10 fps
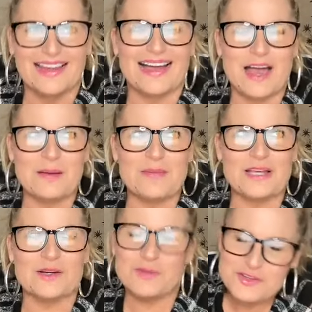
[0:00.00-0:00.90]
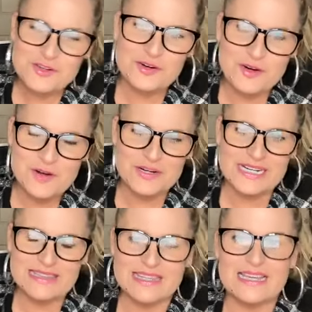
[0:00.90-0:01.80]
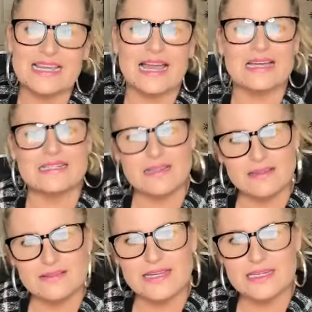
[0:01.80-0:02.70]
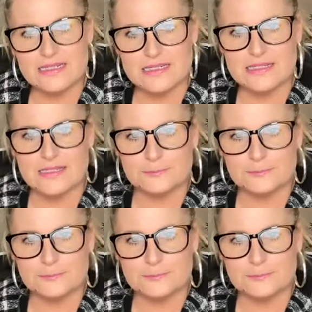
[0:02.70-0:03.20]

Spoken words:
I don't sugarcoat anything. I tell it like it is.